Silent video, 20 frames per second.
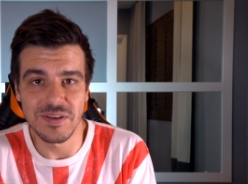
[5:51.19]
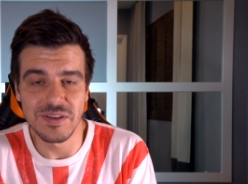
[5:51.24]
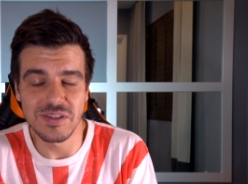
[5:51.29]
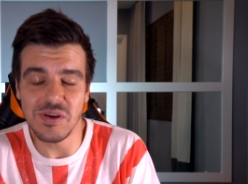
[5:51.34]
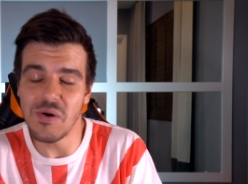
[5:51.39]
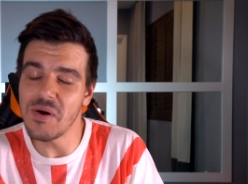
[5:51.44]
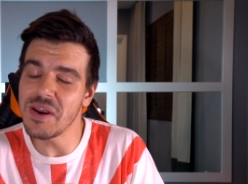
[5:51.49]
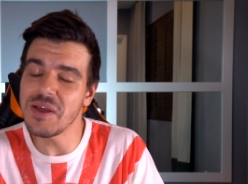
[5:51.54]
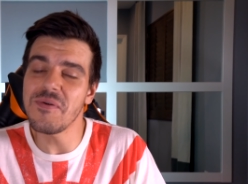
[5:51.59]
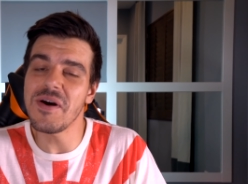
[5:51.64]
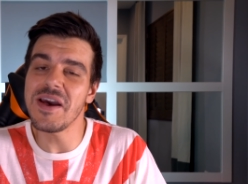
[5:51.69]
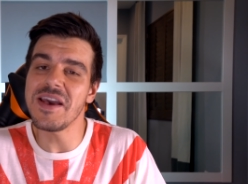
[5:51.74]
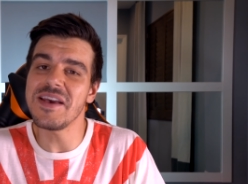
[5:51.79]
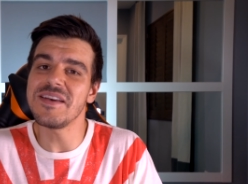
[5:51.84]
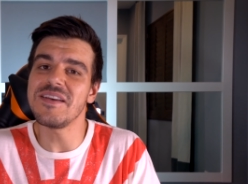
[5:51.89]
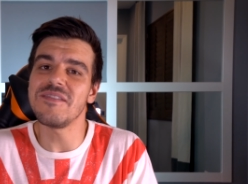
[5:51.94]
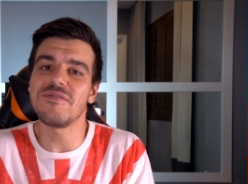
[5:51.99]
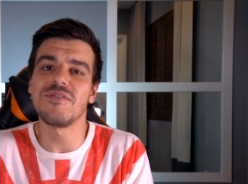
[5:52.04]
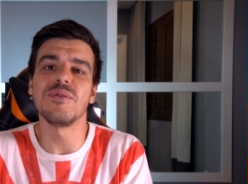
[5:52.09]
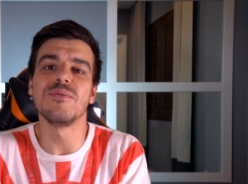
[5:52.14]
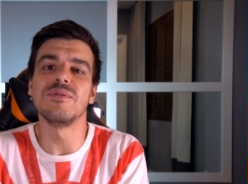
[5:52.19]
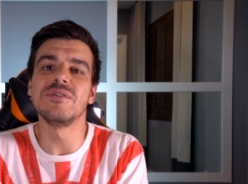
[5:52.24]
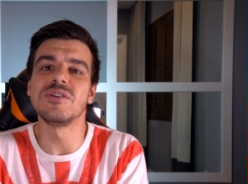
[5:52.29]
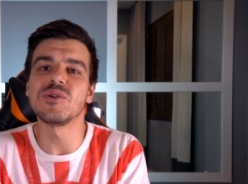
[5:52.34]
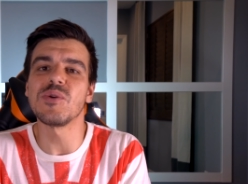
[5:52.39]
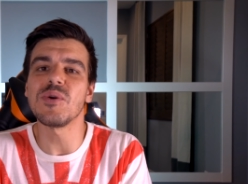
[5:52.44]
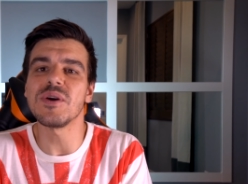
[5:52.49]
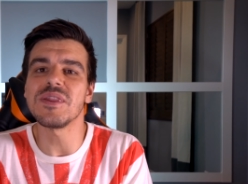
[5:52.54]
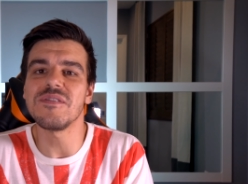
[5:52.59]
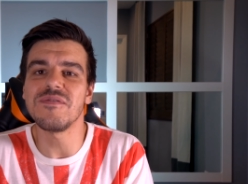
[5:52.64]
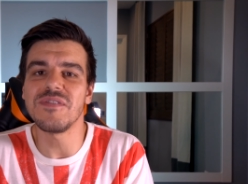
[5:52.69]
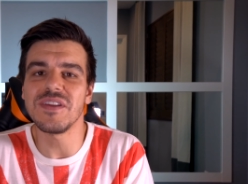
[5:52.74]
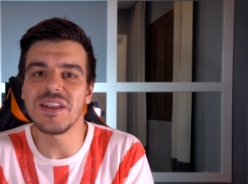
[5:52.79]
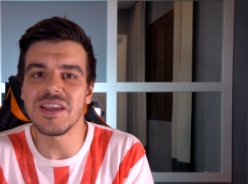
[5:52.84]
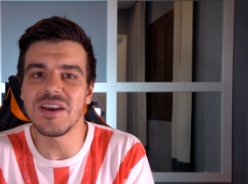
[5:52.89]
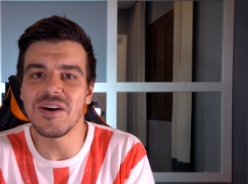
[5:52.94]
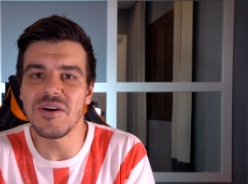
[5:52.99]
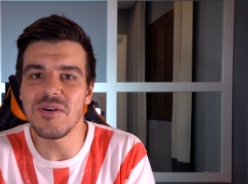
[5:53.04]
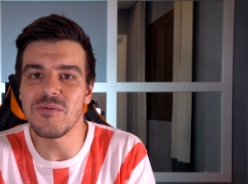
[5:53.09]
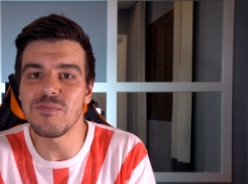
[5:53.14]
So anyway, if you enjoyed the
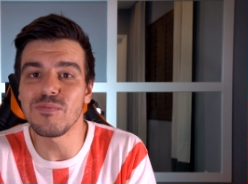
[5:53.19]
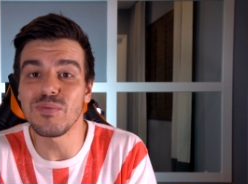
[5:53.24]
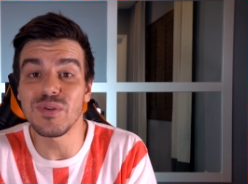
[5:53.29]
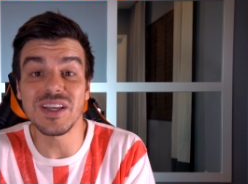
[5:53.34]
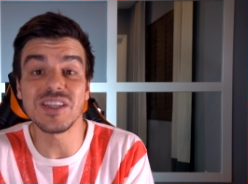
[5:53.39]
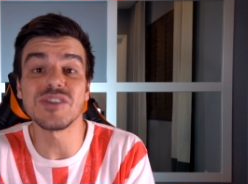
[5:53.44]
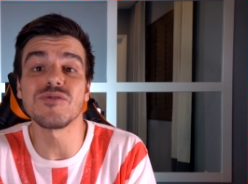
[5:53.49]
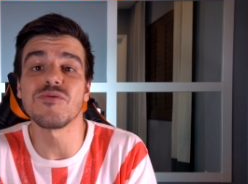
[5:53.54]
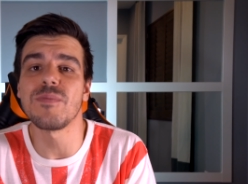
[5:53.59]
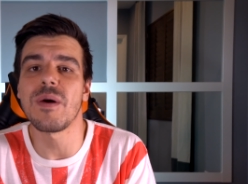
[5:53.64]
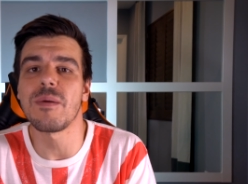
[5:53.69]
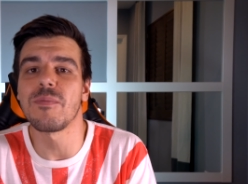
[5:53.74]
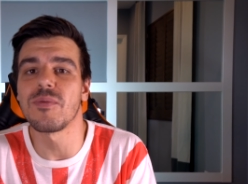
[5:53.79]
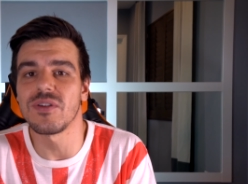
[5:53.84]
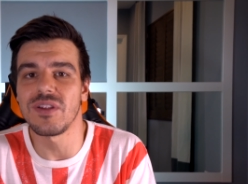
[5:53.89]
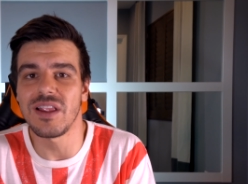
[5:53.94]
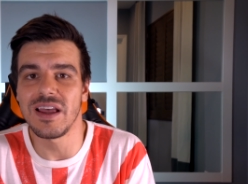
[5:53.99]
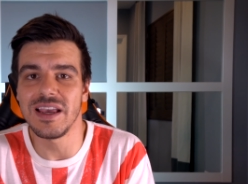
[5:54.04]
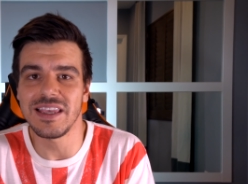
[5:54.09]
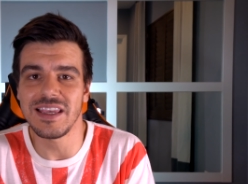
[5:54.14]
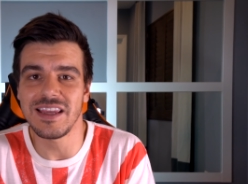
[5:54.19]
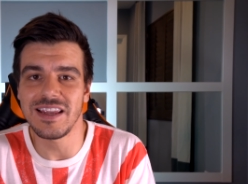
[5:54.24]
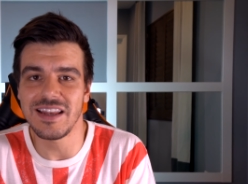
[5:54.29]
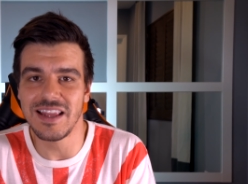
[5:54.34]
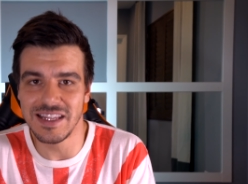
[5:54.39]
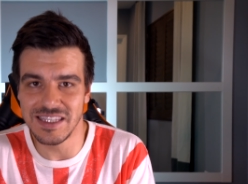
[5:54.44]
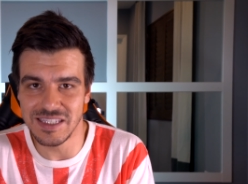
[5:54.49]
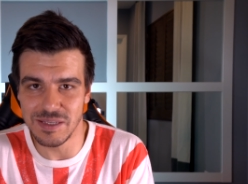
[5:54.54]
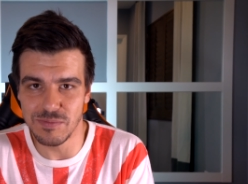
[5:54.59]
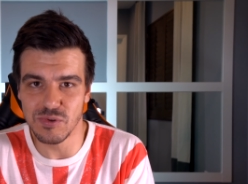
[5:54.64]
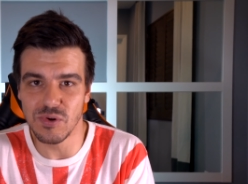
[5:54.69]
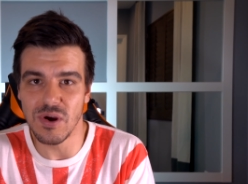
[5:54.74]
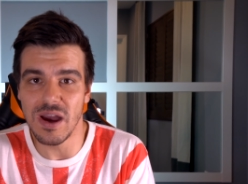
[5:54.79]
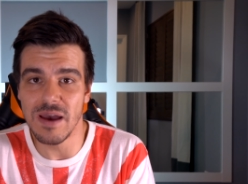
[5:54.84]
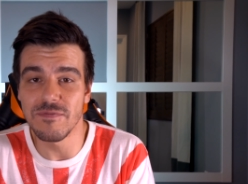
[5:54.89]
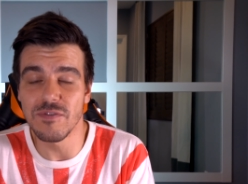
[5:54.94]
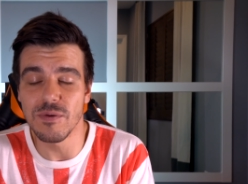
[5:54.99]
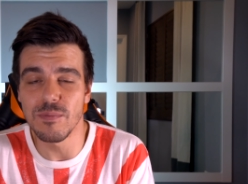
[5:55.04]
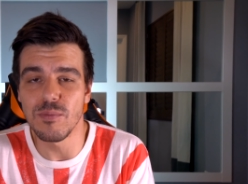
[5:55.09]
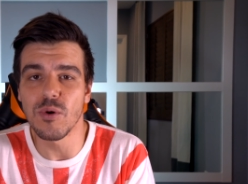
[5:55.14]
video, please remember to like it and
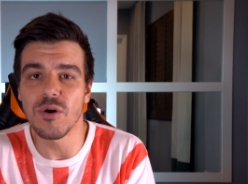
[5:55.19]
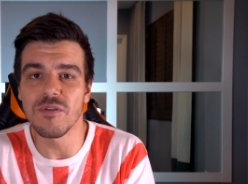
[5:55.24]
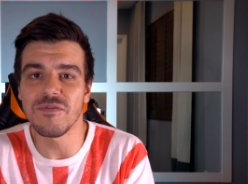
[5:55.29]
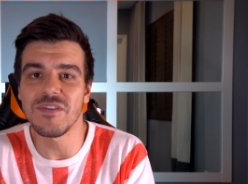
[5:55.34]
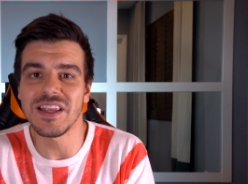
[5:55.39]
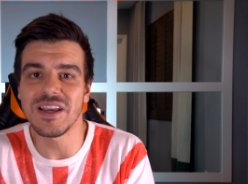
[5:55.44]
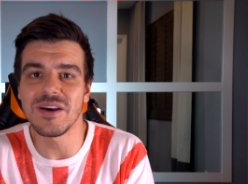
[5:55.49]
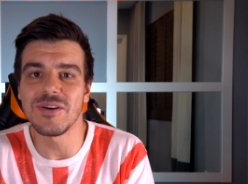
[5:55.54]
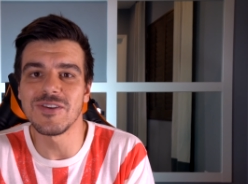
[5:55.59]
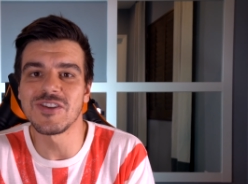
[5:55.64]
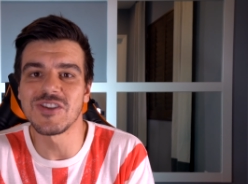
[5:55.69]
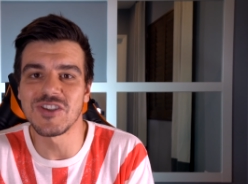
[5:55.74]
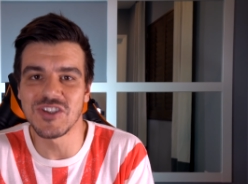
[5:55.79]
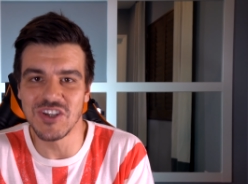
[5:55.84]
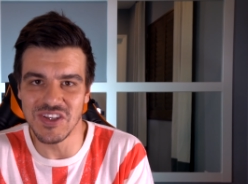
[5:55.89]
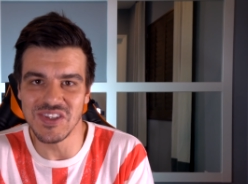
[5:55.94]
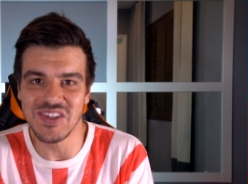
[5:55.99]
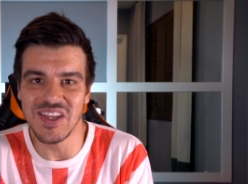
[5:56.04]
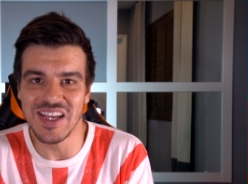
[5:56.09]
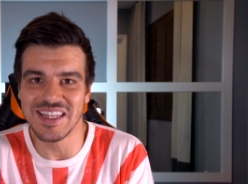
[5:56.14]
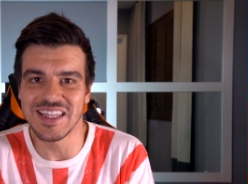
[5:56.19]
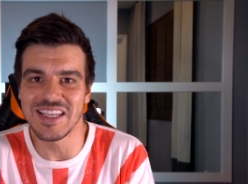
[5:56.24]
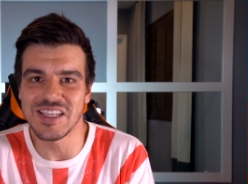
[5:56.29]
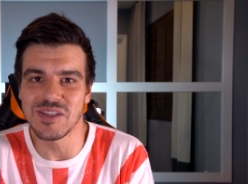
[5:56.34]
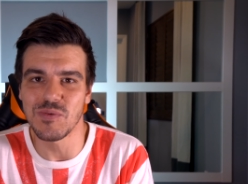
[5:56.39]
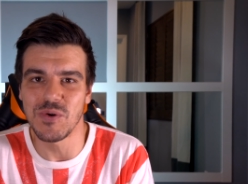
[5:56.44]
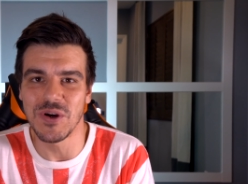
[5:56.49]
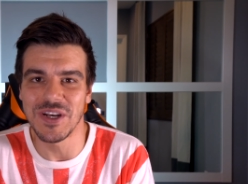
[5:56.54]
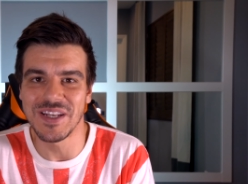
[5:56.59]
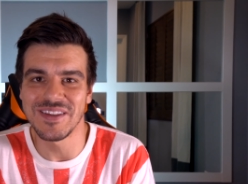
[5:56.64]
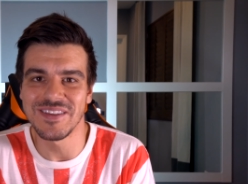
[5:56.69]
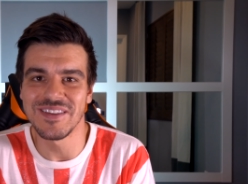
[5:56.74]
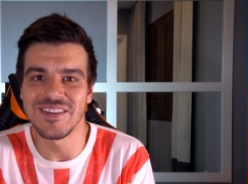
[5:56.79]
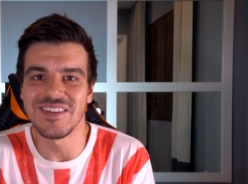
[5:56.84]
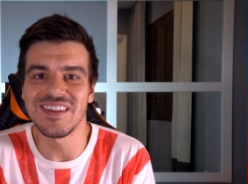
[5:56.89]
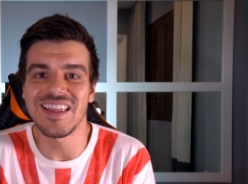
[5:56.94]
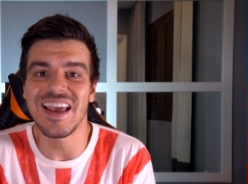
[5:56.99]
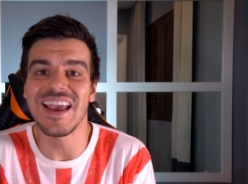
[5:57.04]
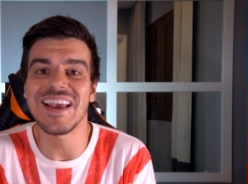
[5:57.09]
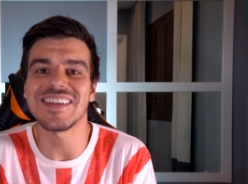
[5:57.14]
subscribe for more videos just like this one.
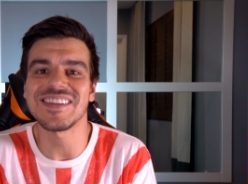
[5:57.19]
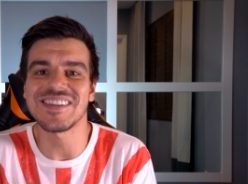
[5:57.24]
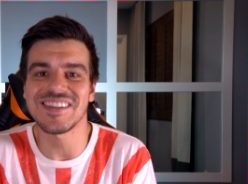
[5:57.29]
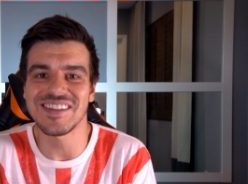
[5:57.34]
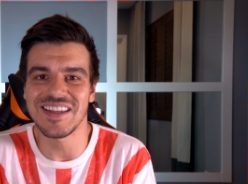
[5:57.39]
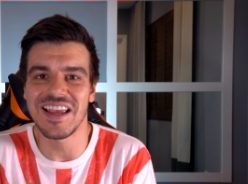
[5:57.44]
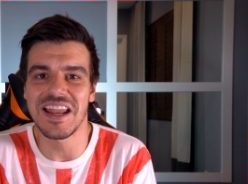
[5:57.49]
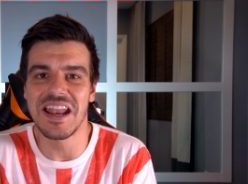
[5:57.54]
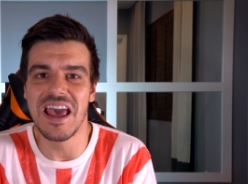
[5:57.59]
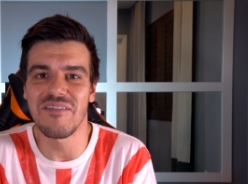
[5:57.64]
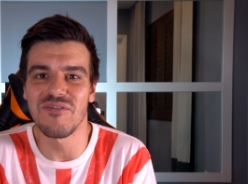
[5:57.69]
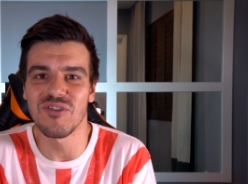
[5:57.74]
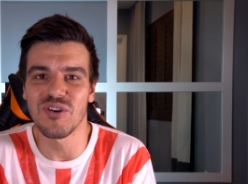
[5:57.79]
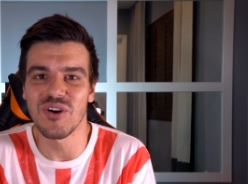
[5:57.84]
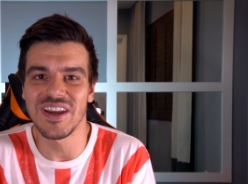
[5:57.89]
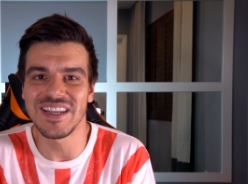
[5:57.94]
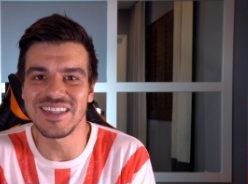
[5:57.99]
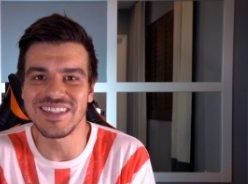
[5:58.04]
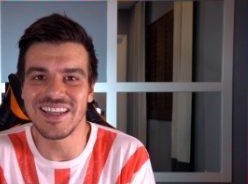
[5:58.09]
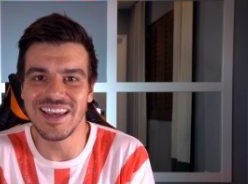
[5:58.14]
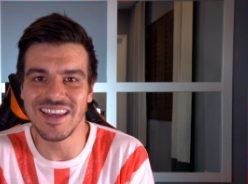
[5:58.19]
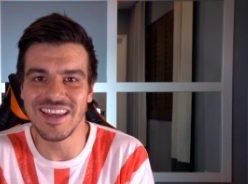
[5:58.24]
Thanks, and have a great